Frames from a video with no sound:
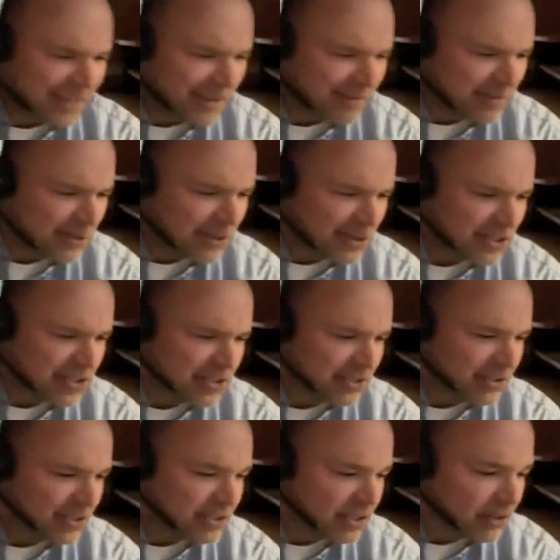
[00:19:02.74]
um, you're going to just you're
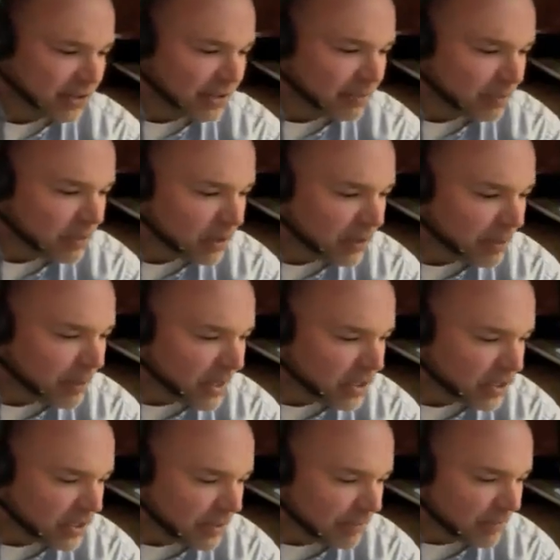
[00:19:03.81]
going to you're going to you're going to
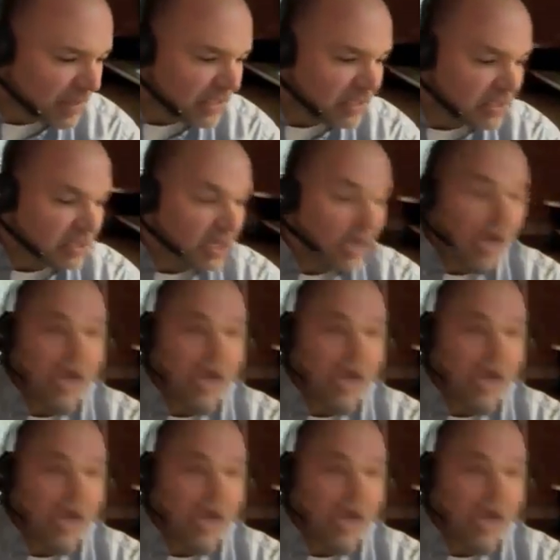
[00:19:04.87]
mention then he says